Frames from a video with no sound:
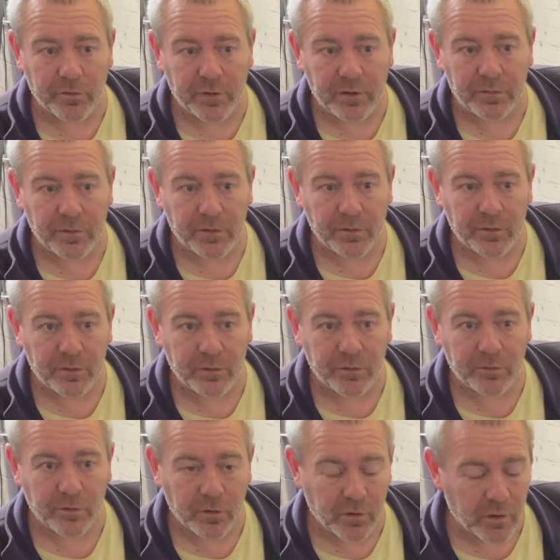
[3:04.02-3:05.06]
Three Sisters.
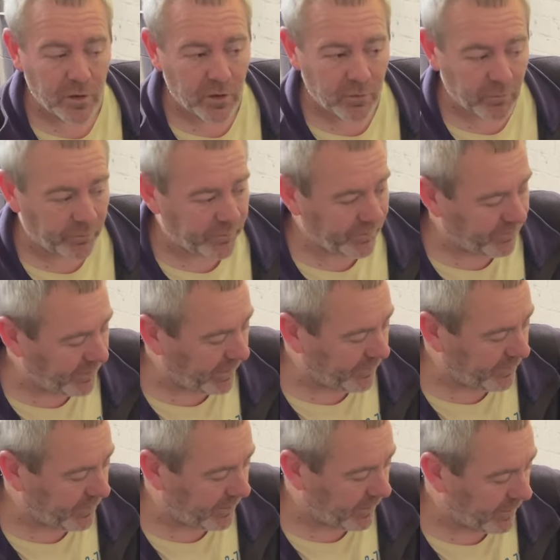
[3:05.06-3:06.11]
So once I've
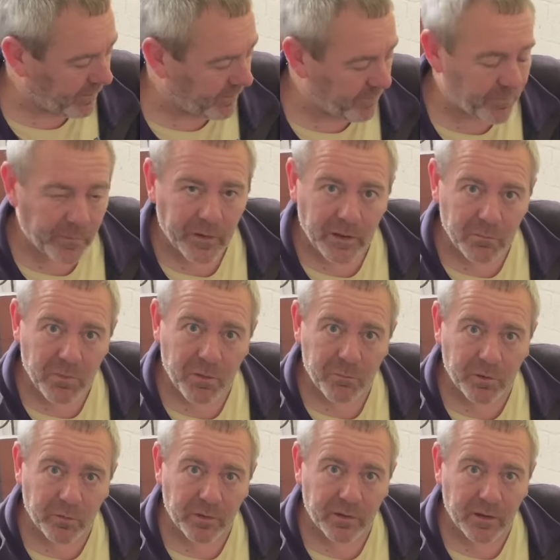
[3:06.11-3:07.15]
tested it and I'm
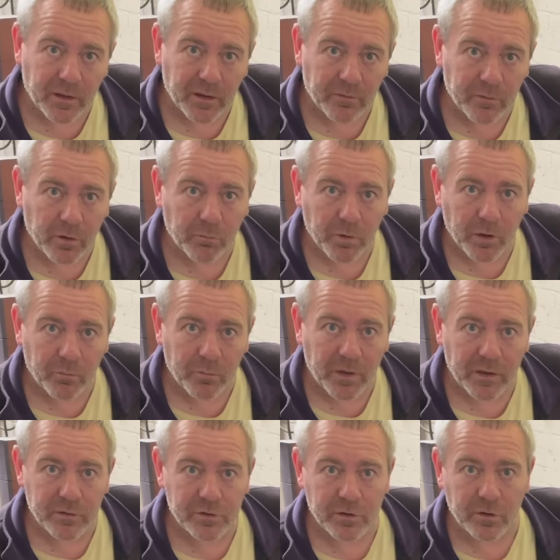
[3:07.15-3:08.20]
happy with it and I've not blown my
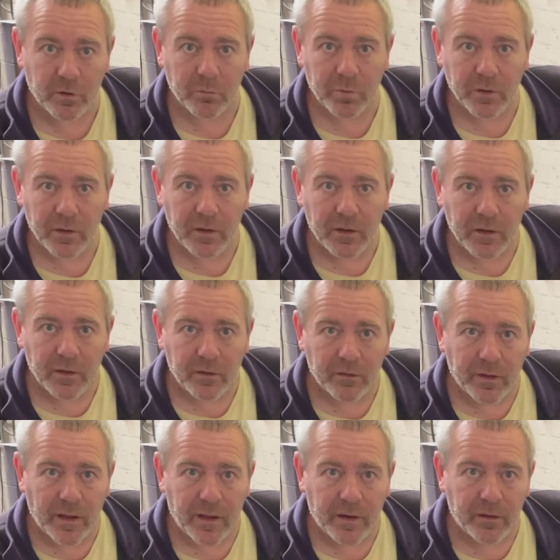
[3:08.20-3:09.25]
engine up,
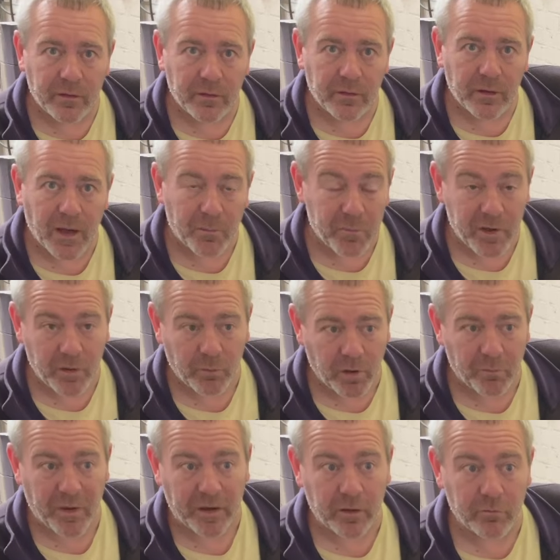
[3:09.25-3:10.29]
then I may well
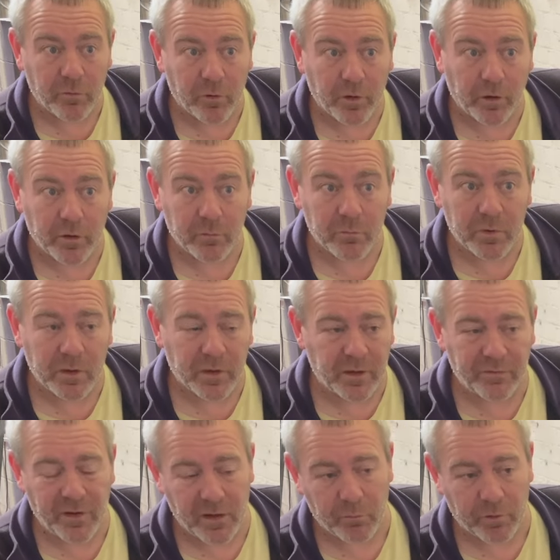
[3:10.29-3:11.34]
make a run on them. And
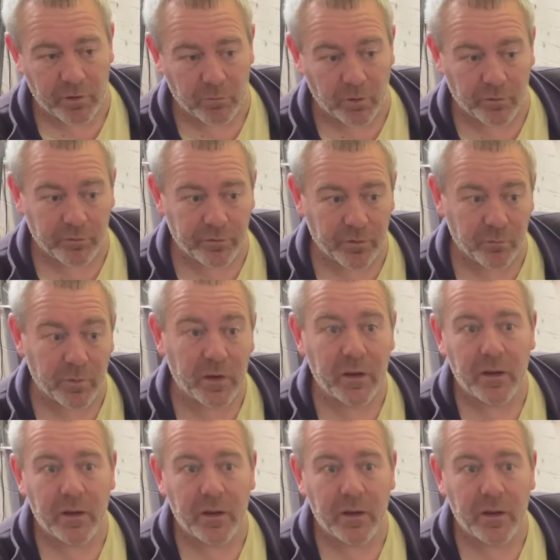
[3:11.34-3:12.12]
if anybody wants them,